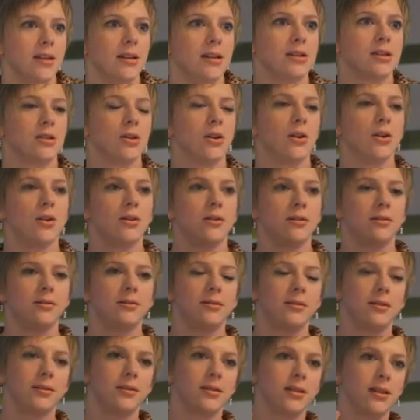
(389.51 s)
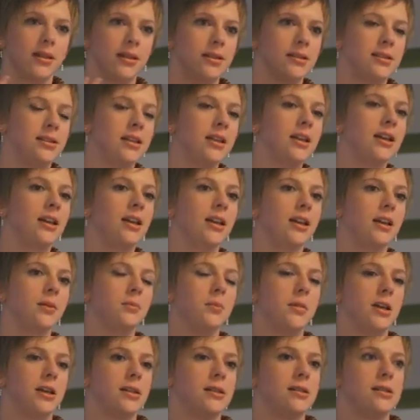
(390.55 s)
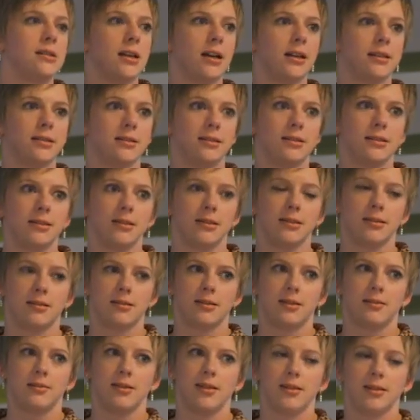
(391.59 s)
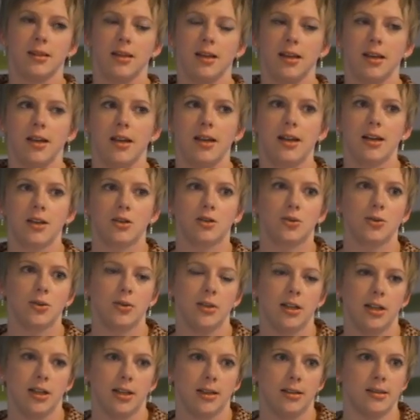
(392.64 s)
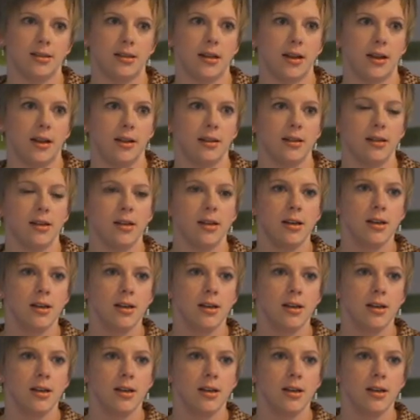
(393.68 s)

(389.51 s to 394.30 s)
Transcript: So singing means that there is electronic inside.